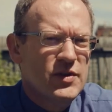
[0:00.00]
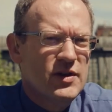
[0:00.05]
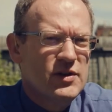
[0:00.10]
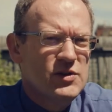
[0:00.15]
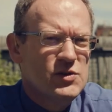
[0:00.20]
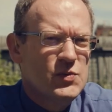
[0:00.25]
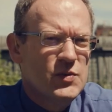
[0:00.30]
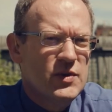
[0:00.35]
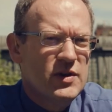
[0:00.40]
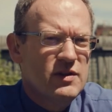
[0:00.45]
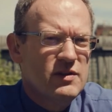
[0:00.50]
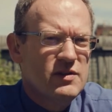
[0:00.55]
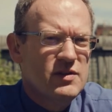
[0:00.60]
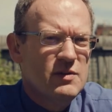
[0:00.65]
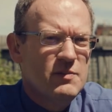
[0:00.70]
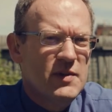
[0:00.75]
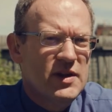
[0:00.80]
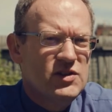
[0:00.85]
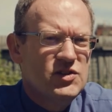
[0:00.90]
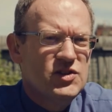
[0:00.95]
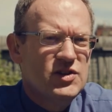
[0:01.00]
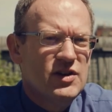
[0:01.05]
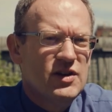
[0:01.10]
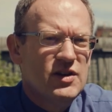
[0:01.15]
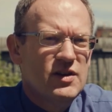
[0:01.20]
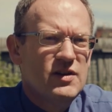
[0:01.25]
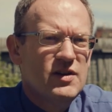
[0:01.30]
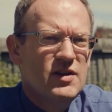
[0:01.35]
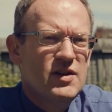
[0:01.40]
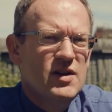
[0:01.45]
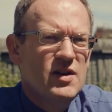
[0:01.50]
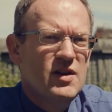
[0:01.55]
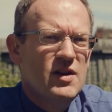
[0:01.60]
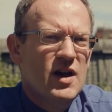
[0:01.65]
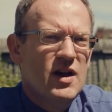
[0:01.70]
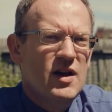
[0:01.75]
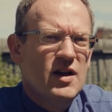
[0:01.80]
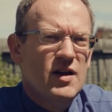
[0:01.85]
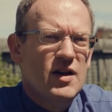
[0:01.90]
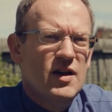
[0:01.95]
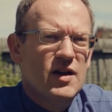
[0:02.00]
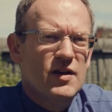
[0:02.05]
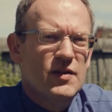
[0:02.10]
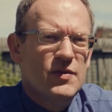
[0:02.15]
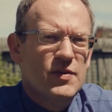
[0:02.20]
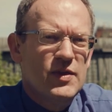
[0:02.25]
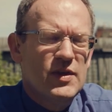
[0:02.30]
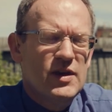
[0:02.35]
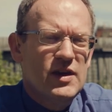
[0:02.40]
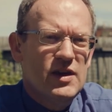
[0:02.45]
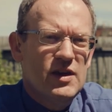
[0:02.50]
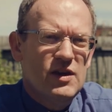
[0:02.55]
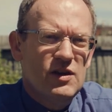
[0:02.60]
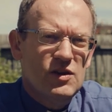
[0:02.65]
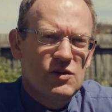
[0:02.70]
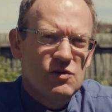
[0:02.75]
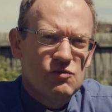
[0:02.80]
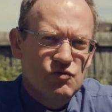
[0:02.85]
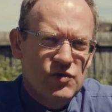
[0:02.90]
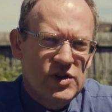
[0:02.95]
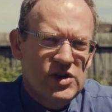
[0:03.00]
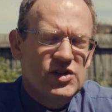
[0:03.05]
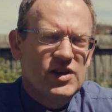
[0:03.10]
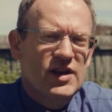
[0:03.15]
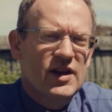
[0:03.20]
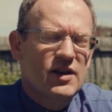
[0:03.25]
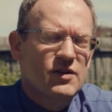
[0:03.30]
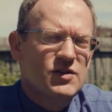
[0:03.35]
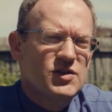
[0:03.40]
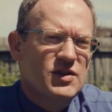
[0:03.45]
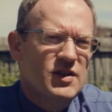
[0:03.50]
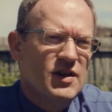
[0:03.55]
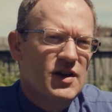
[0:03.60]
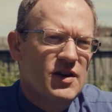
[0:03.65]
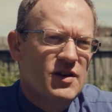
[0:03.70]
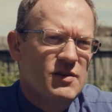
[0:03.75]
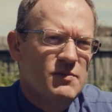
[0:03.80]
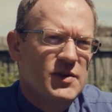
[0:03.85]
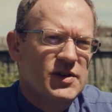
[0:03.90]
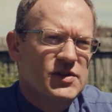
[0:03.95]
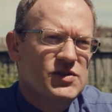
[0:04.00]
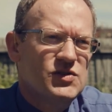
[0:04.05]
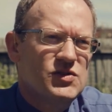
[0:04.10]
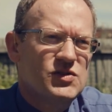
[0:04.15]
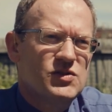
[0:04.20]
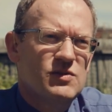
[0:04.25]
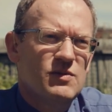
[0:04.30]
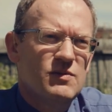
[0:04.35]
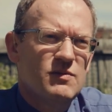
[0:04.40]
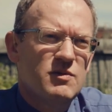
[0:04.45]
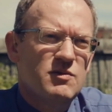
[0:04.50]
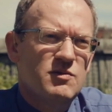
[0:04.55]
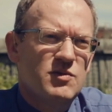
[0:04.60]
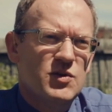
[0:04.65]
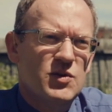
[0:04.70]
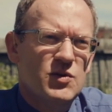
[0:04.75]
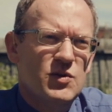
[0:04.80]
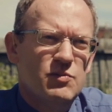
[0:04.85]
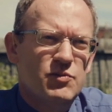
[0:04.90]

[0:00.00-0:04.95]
those with dementia, be reaching out to the homeless through